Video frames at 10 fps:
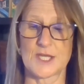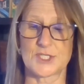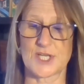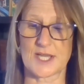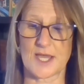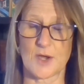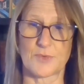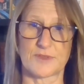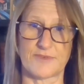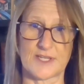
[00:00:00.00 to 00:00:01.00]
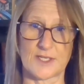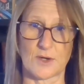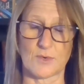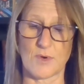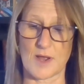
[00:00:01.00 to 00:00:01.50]
check out the
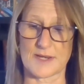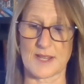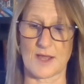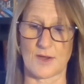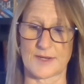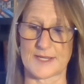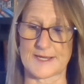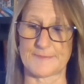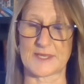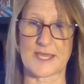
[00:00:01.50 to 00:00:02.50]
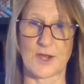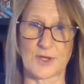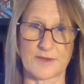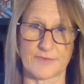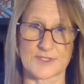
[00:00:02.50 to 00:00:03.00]
video on the
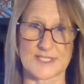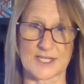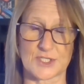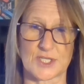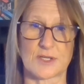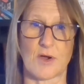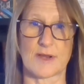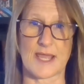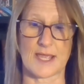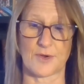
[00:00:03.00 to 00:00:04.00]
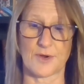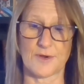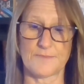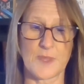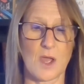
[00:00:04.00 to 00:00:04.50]
caregiver section on
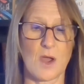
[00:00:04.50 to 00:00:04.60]
anger